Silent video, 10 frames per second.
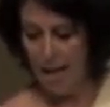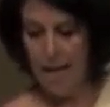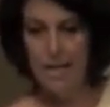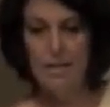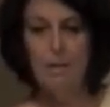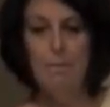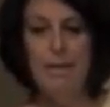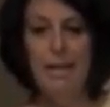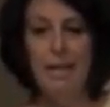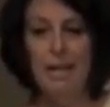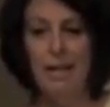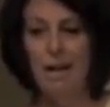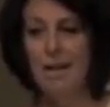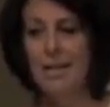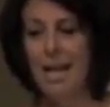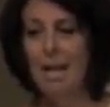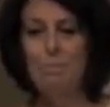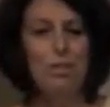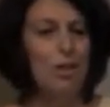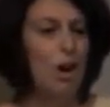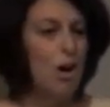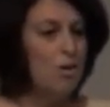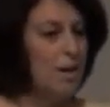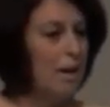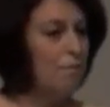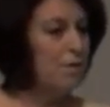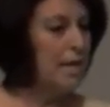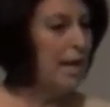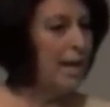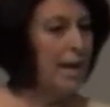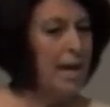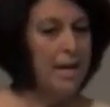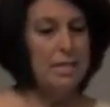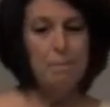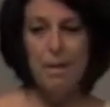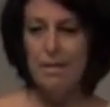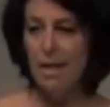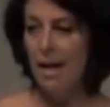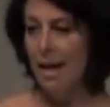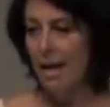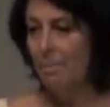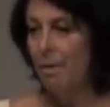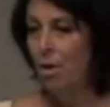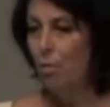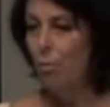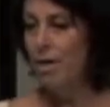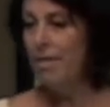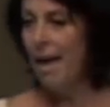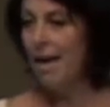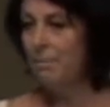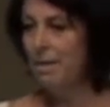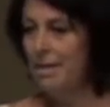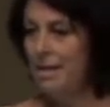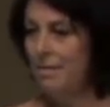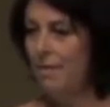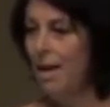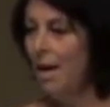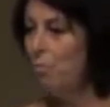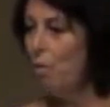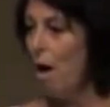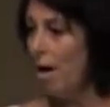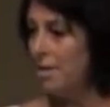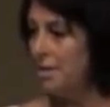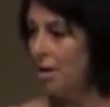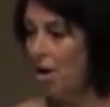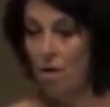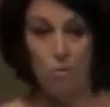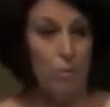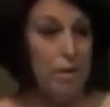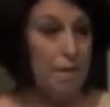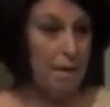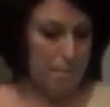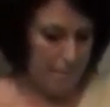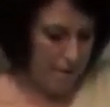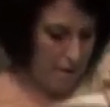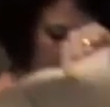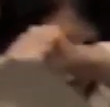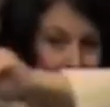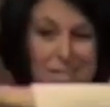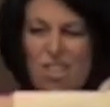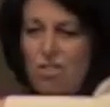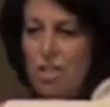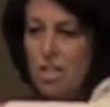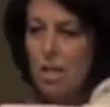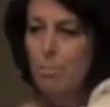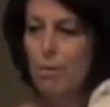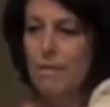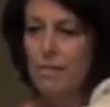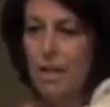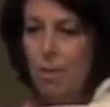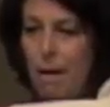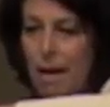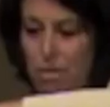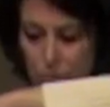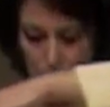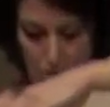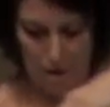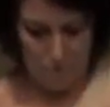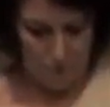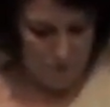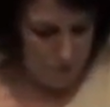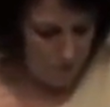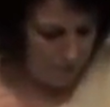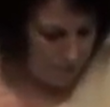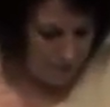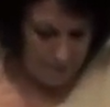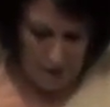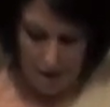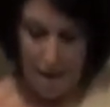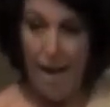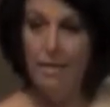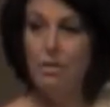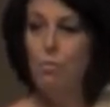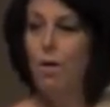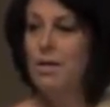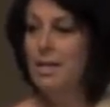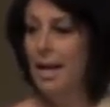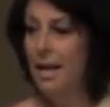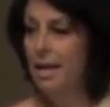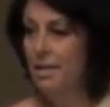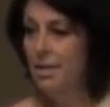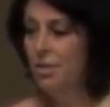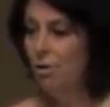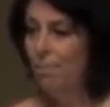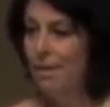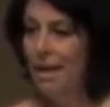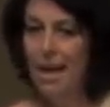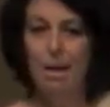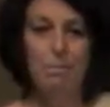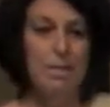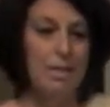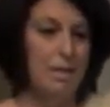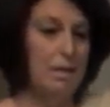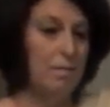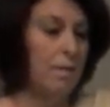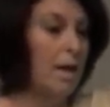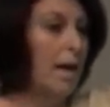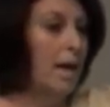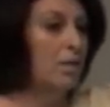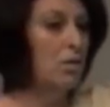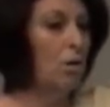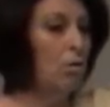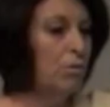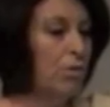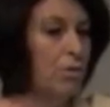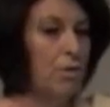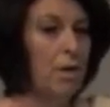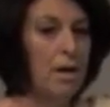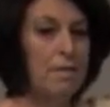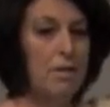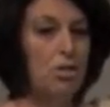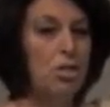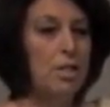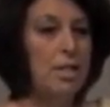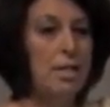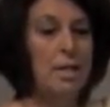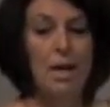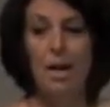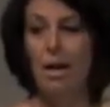And in the beginning, God came to the garden every day and spent time with Adam and Eve and walked in the garden with them. So you're just going to briefly go back through and review it with them. And then one day, the serpent came to Eve and told her that she